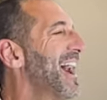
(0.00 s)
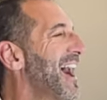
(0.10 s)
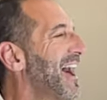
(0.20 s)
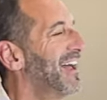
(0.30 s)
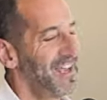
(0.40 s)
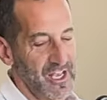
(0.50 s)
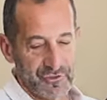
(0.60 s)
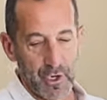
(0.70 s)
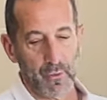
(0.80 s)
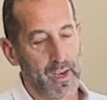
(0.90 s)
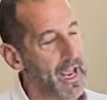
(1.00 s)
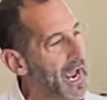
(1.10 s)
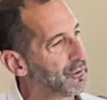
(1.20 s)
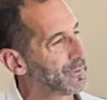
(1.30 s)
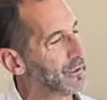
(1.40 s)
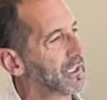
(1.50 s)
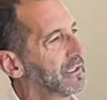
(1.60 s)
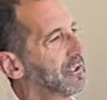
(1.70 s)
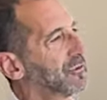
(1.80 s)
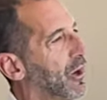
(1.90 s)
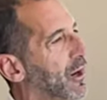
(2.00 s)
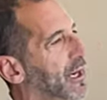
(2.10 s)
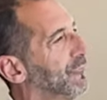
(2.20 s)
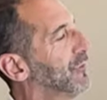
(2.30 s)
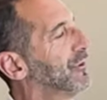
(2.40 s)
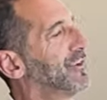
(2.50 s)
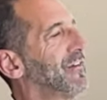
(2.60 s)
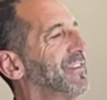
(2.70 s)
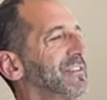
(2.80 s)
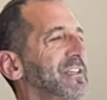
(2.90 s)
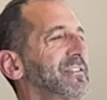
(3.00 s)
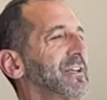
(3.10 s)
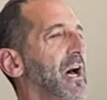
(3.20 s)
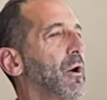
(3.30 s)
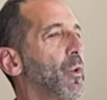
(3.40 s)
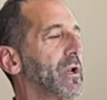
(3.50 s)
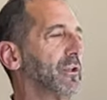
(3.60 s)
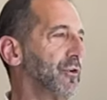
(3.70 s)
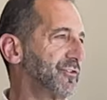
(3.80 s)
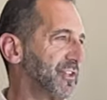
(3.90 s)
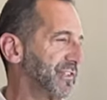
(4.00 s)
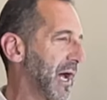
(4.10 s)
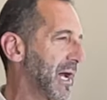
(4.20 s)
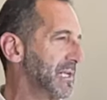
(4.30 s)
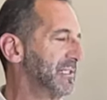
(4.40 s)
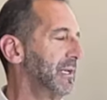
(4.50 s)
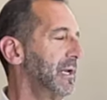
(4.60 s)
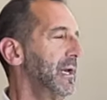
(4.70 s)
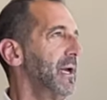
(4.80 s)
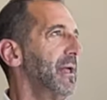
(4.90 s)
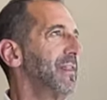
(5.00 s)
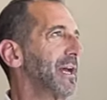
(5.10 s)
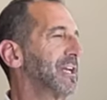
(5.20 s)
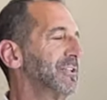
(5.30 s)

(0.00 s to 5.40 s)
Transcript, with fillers: Ah. So as we look at this car here, first off, this is uh, one of those designs that